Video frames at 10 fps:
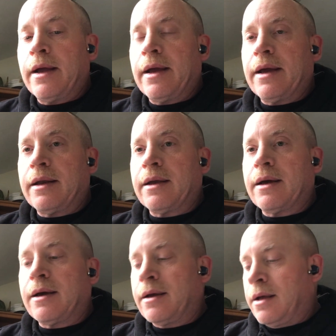and
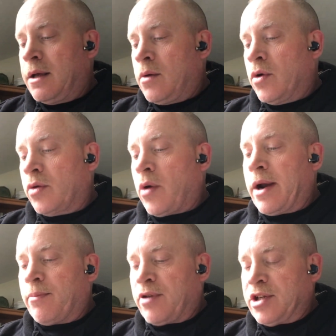uh, we're quite
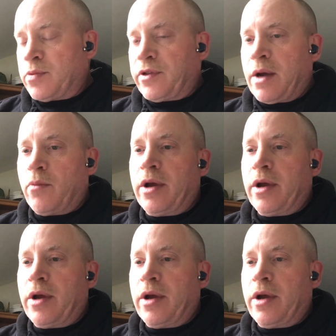impressed with them.